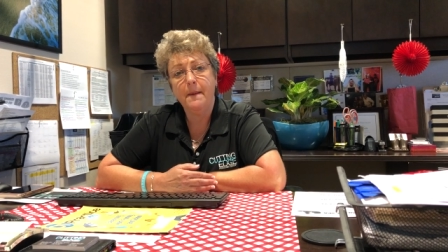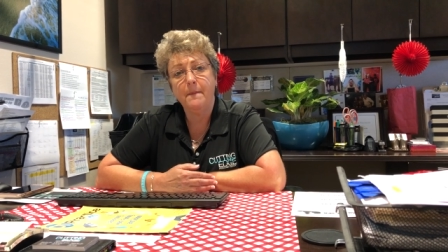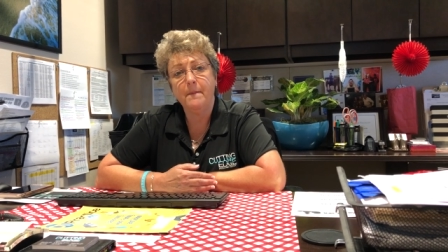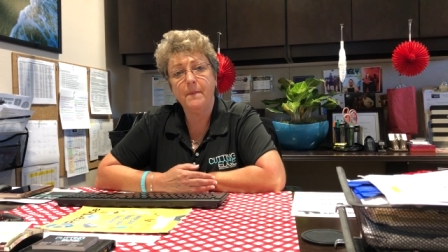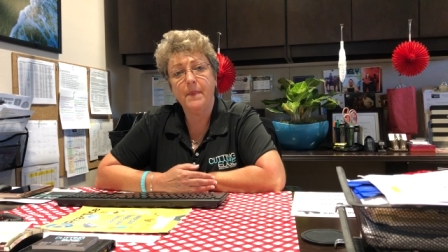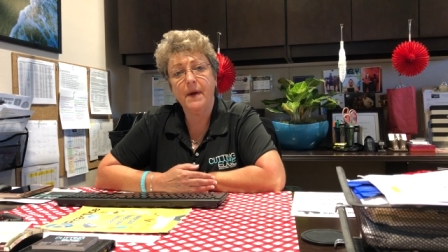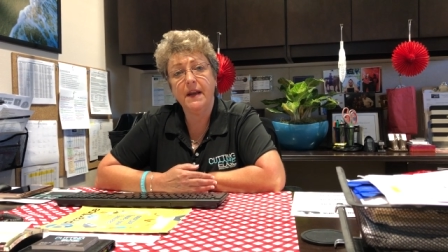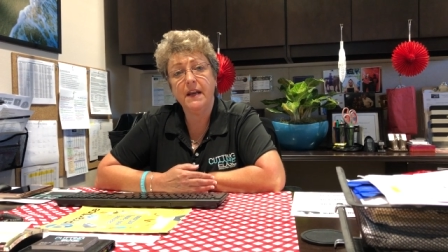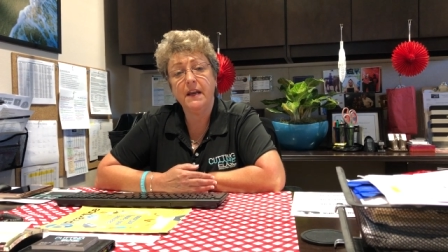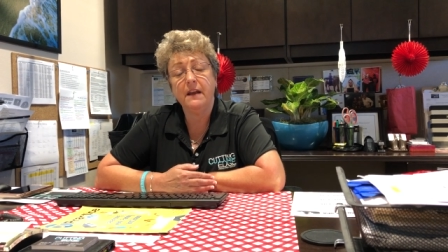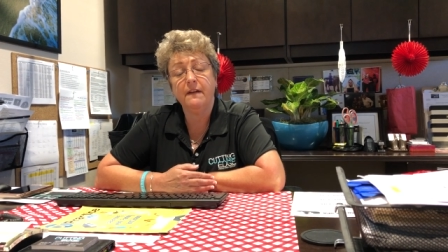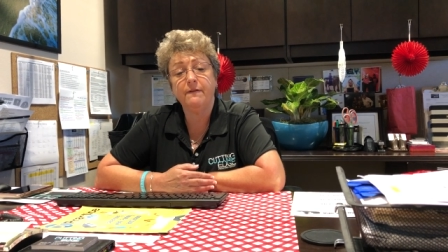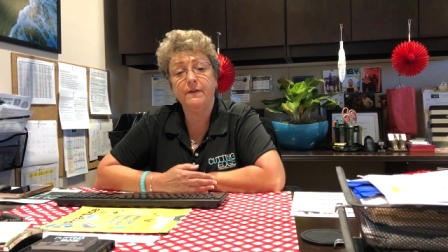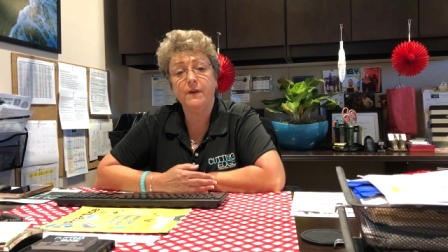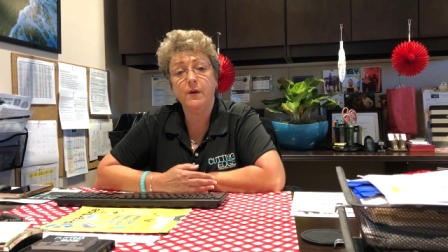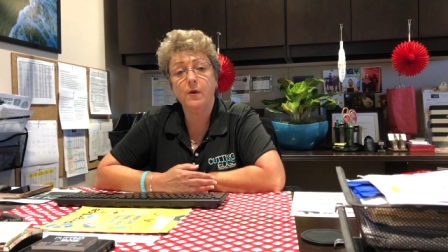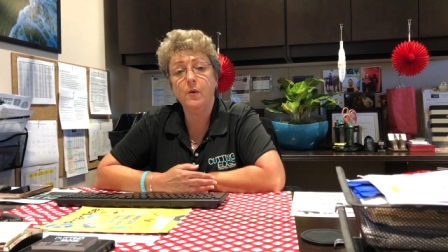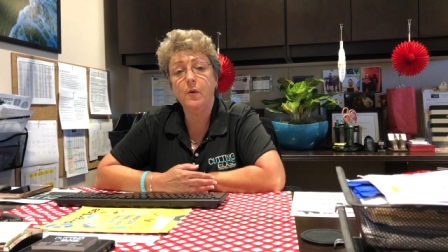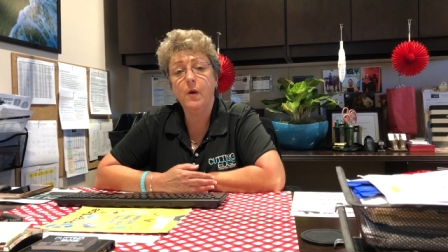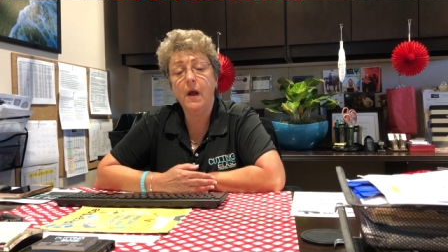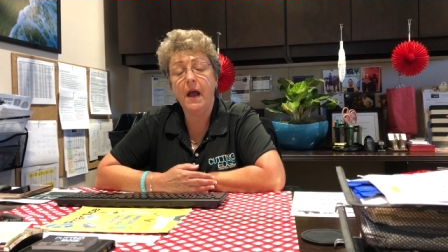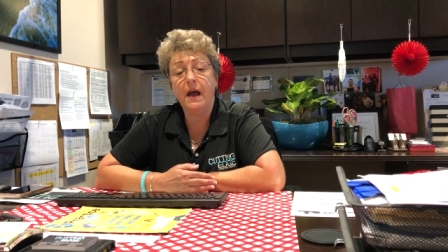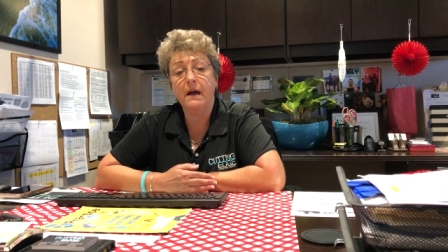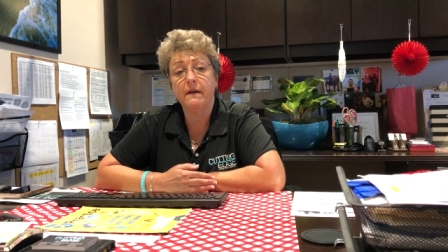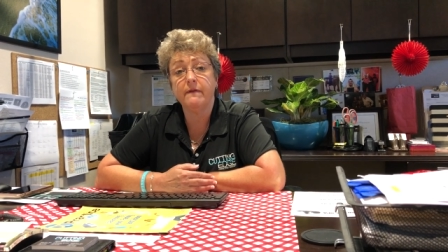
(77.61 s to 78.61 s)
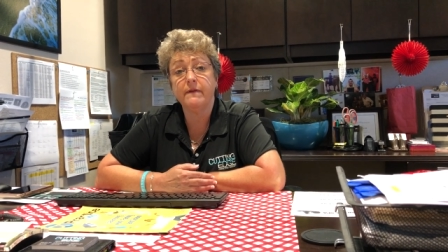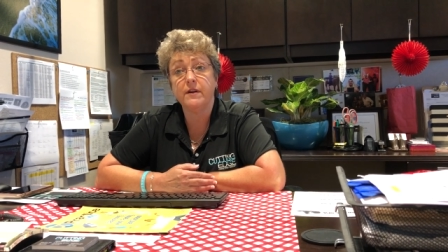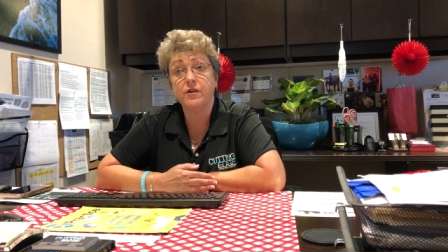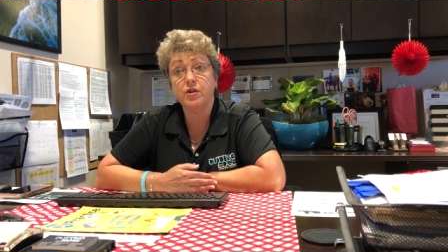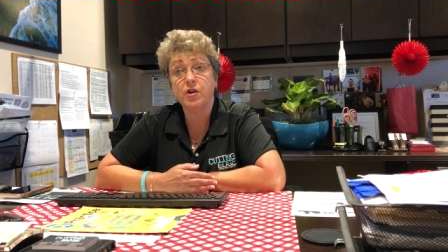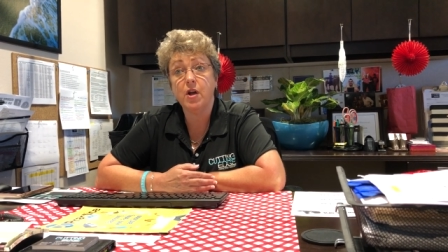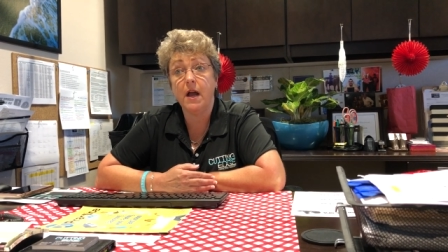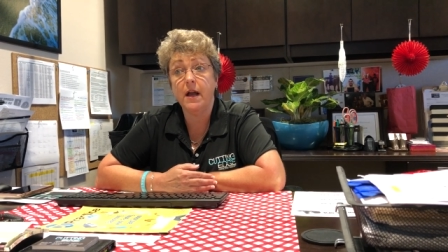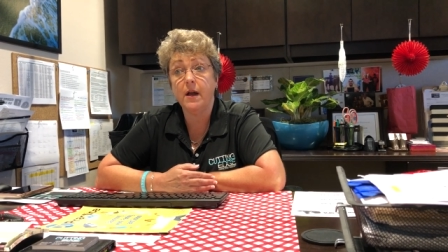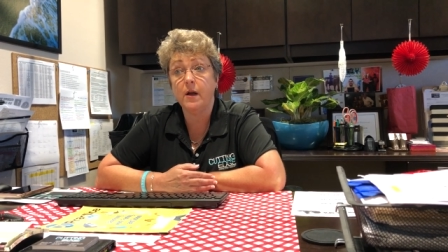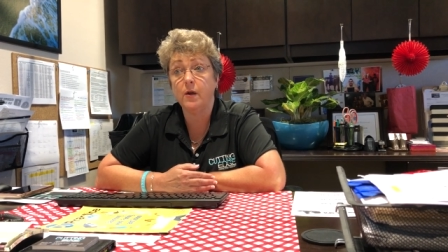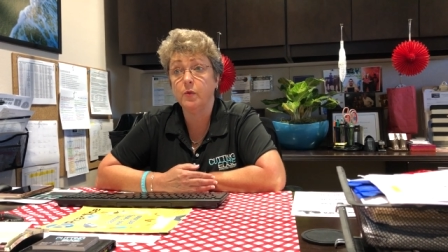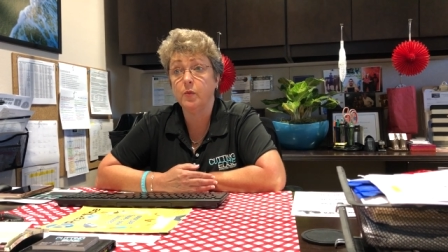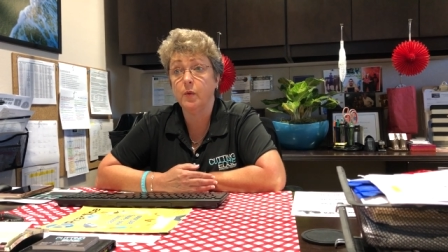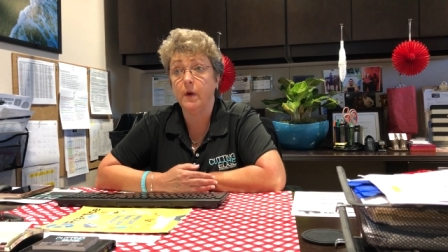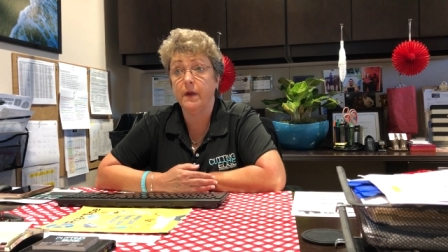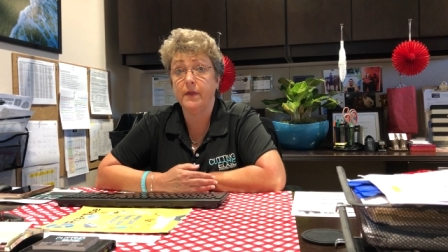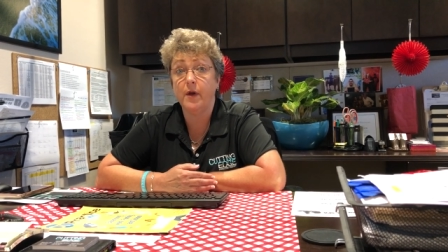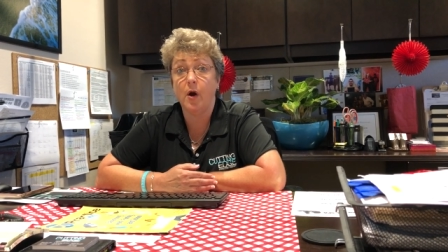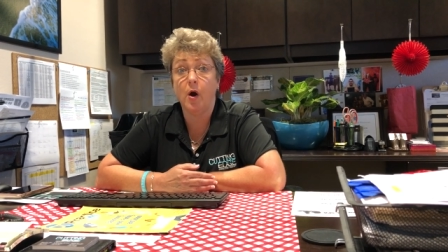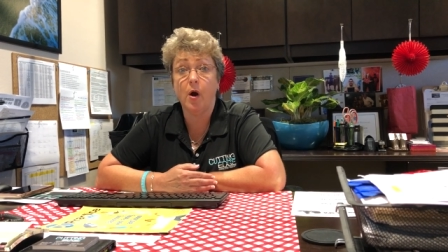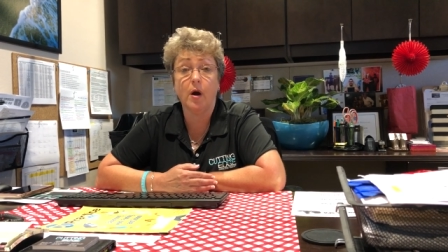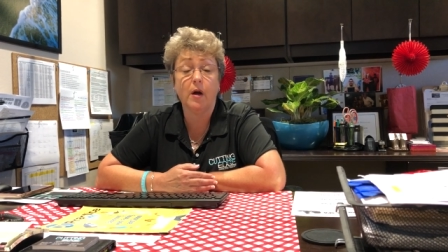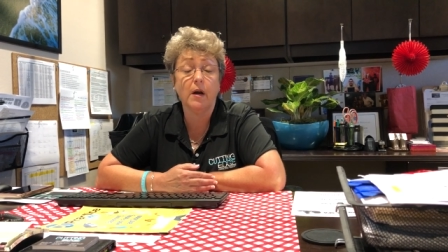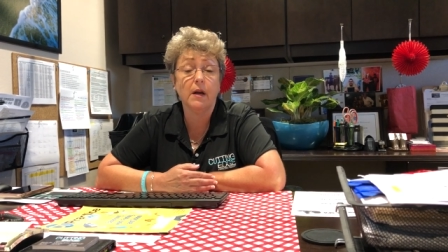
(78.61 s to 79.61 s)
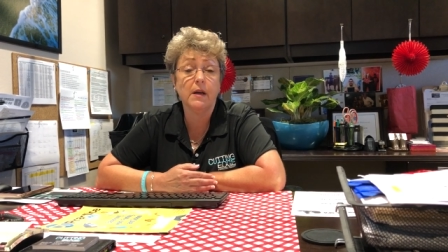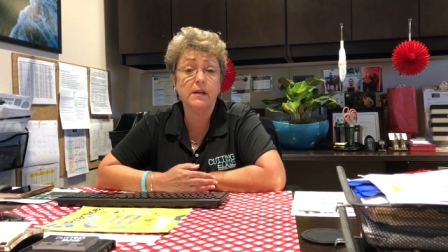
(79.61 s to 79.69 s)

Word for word: but if you have a child with a heart